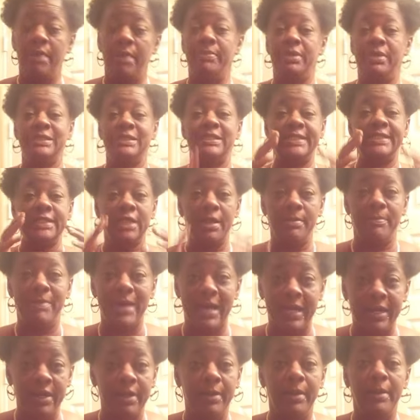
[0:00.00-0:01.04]
but
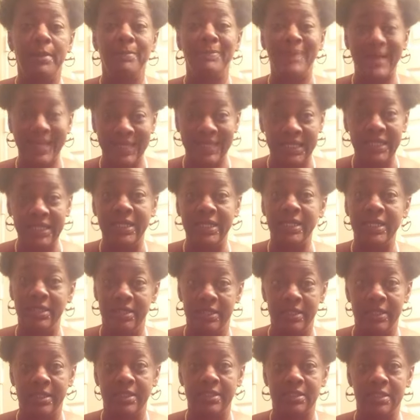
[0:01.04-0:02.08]
somebody might need to hear
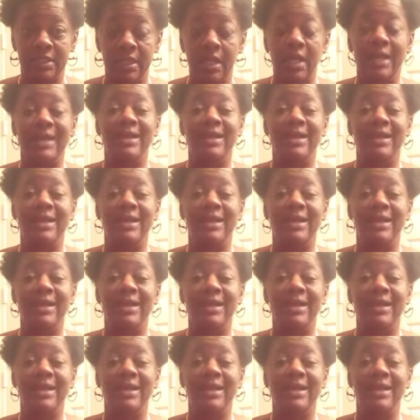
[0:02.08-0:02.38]
this.